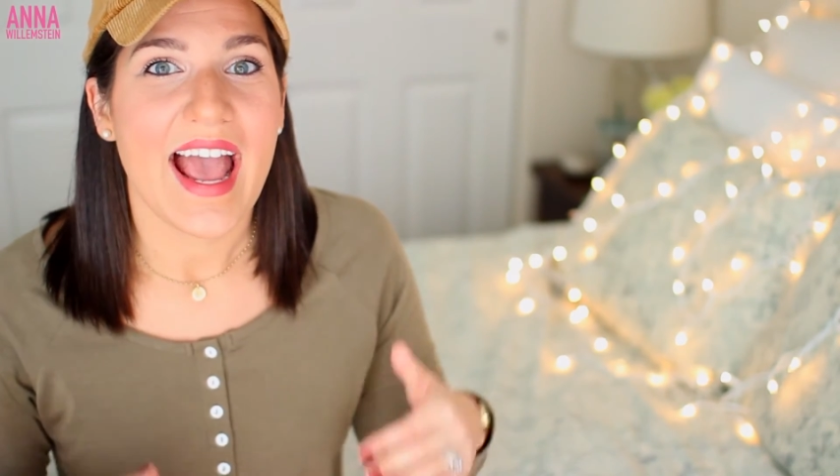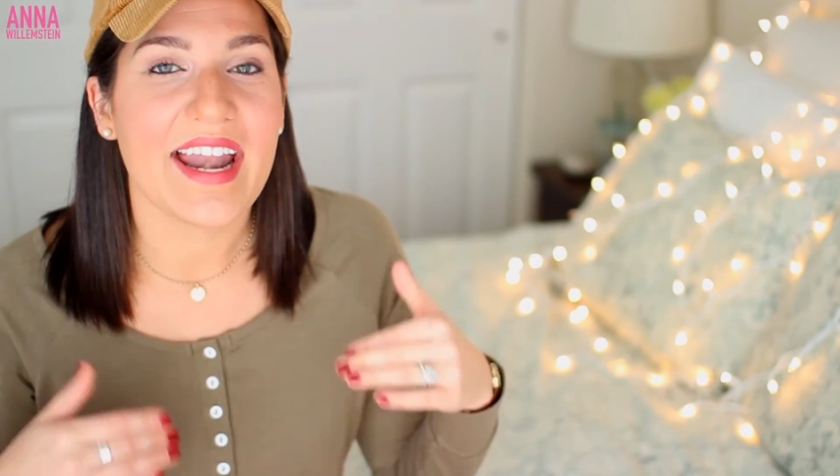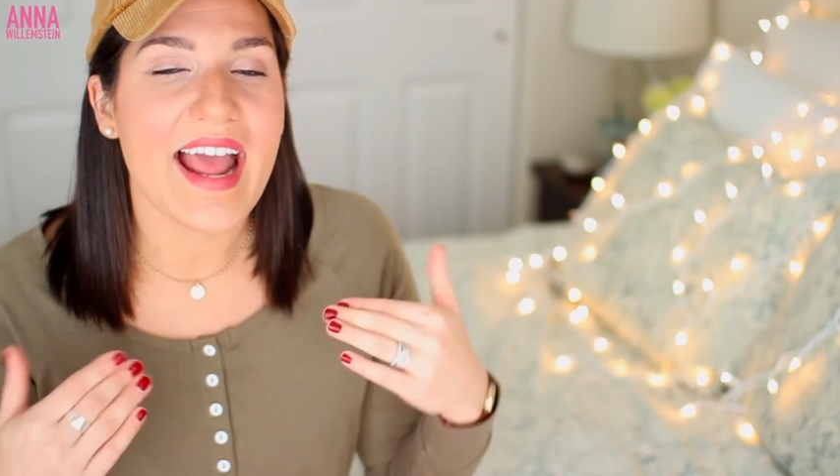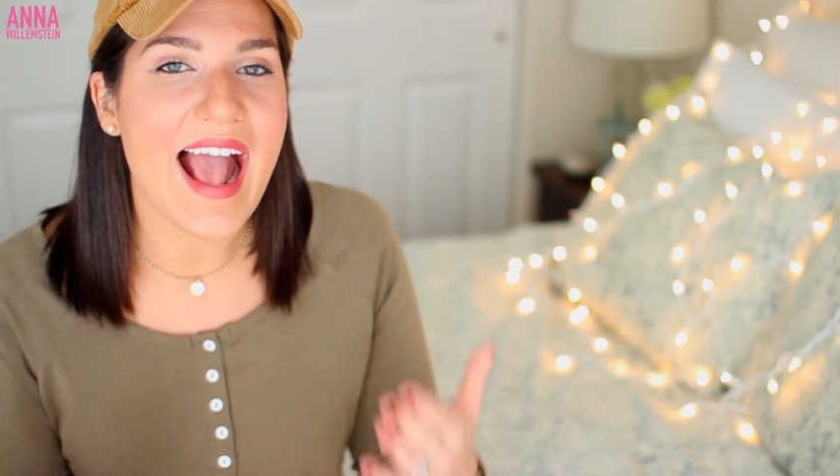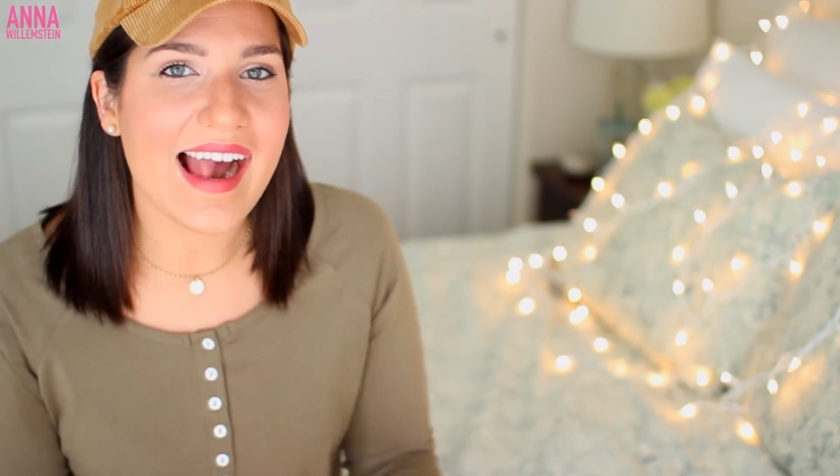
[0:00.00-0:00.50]

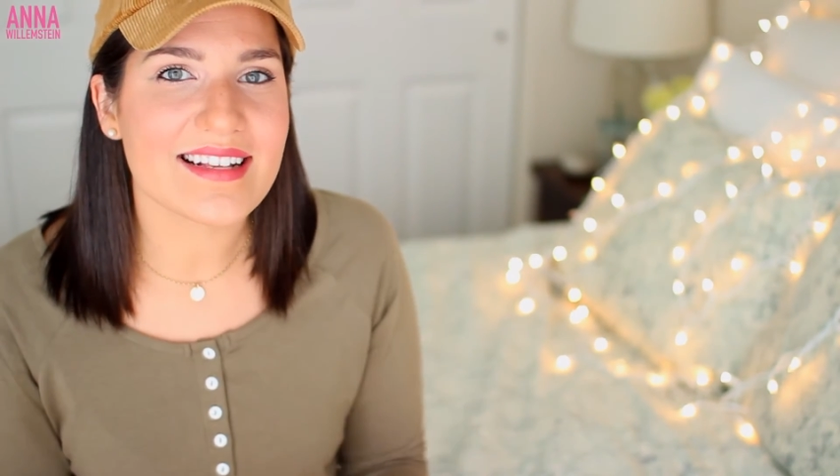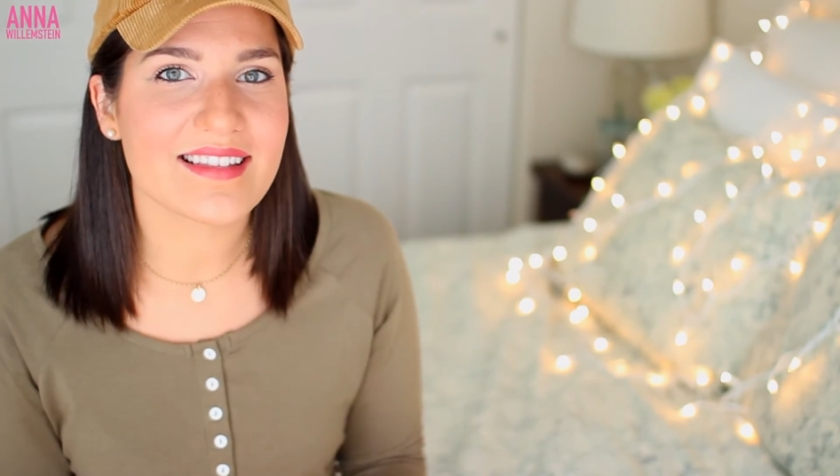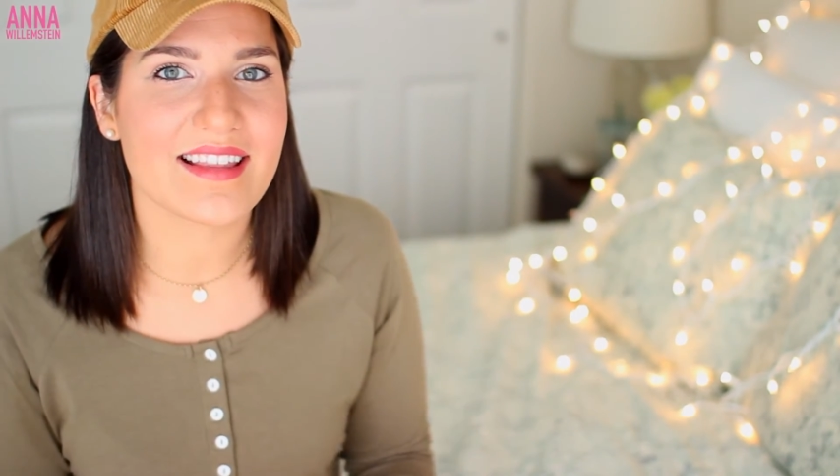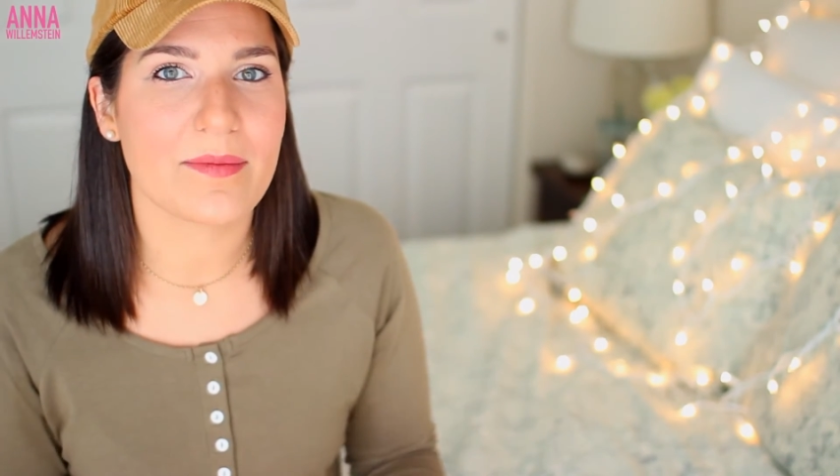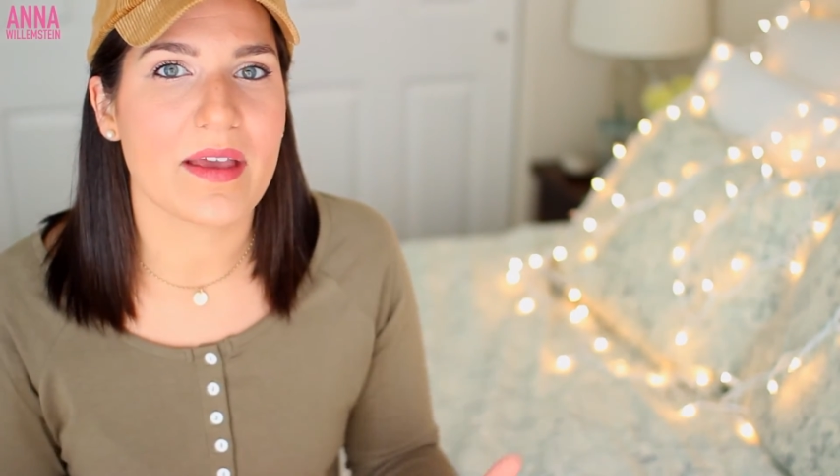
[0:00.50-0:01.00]
and
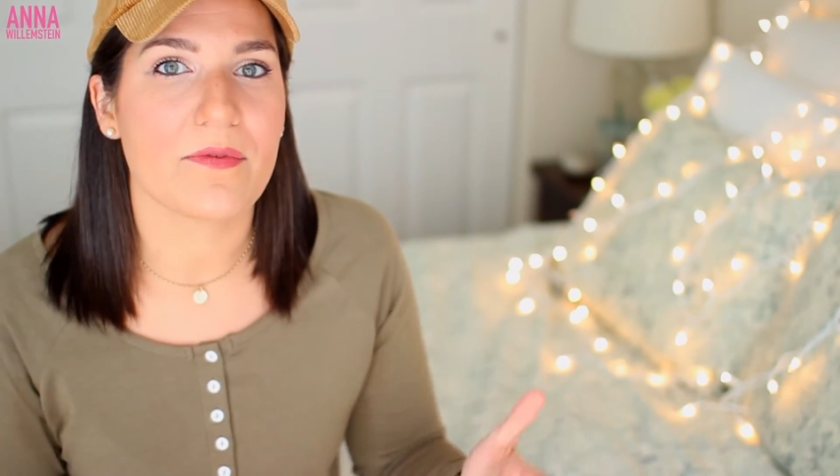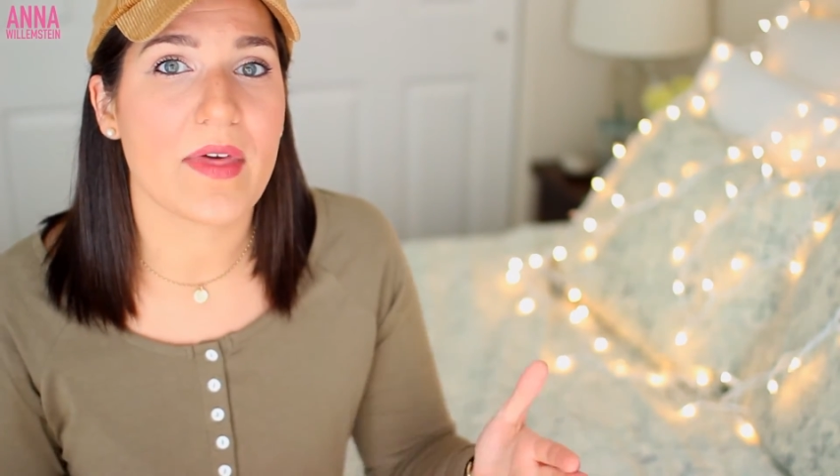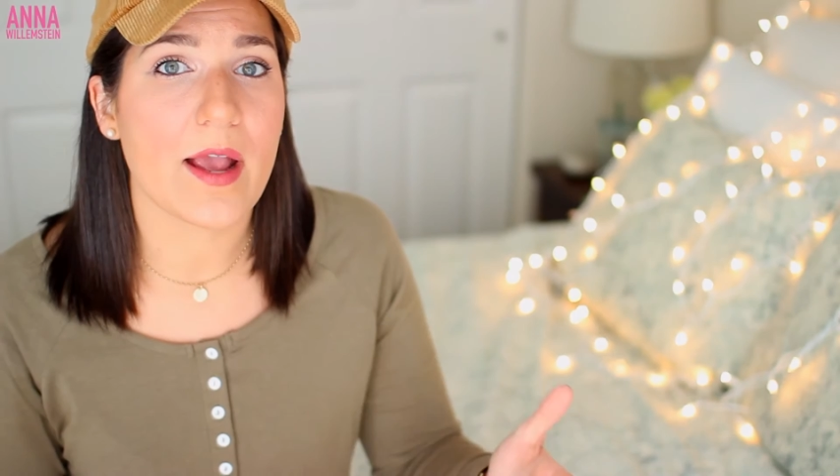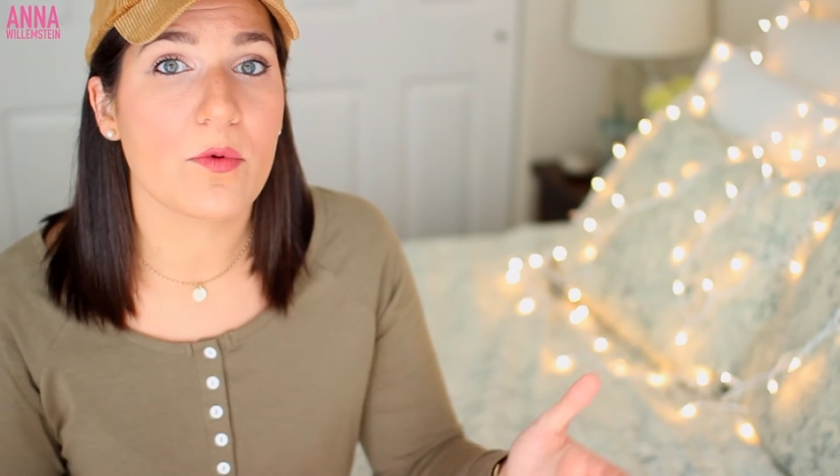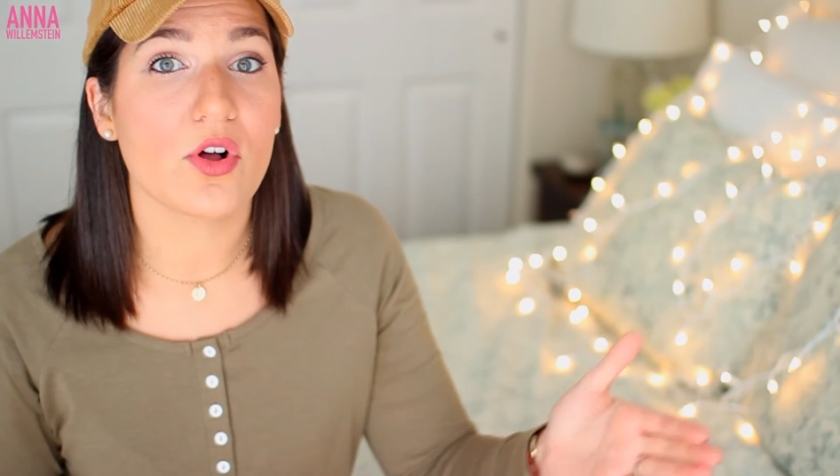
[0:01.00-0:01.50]
ask them if
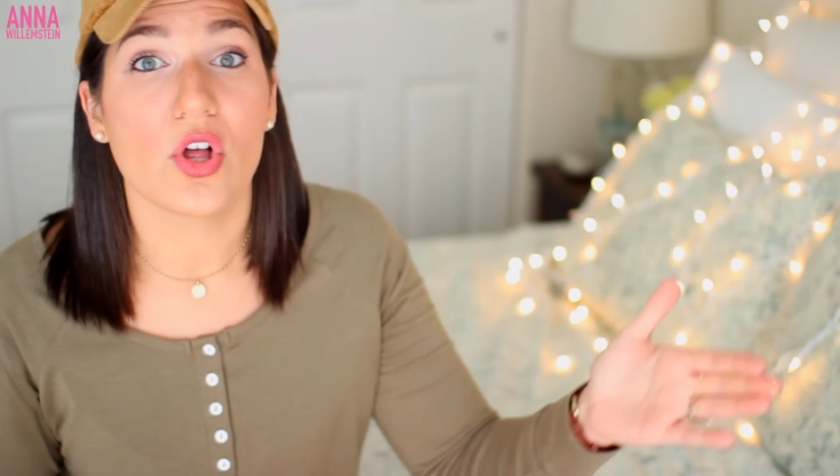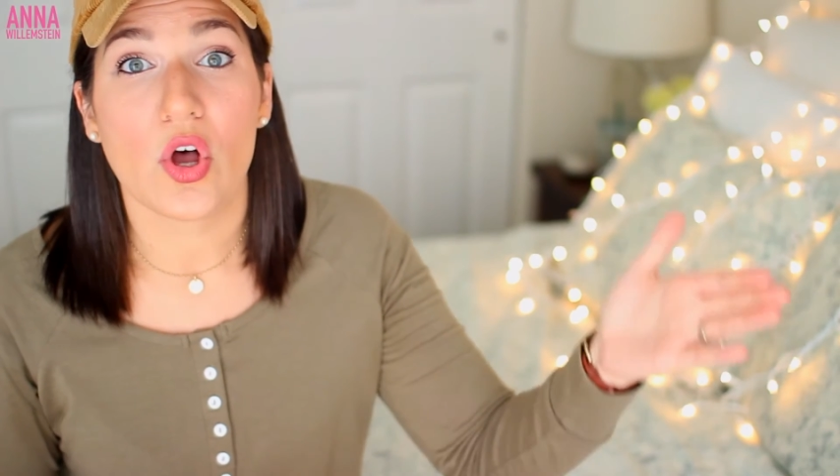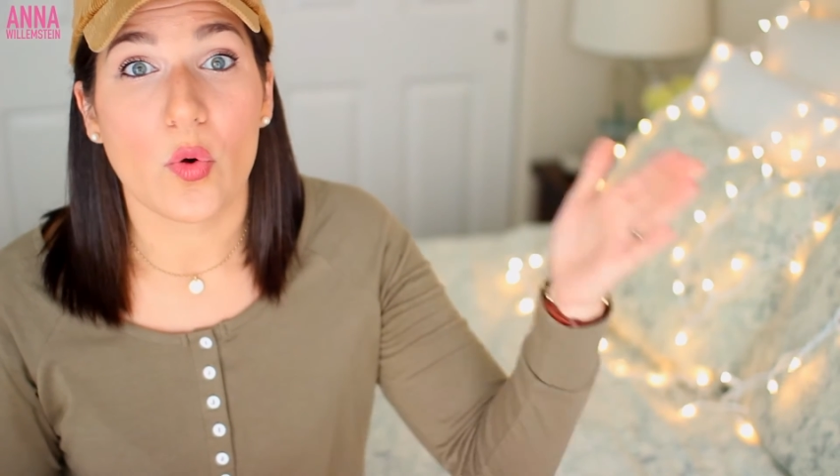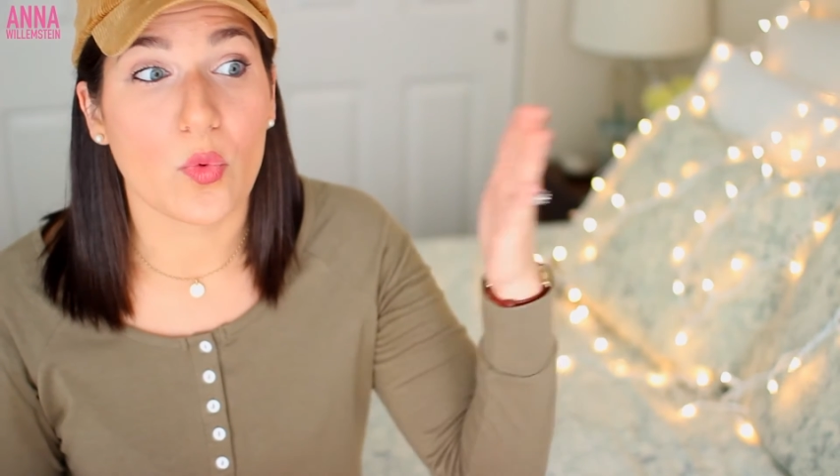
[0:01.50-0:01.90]
they will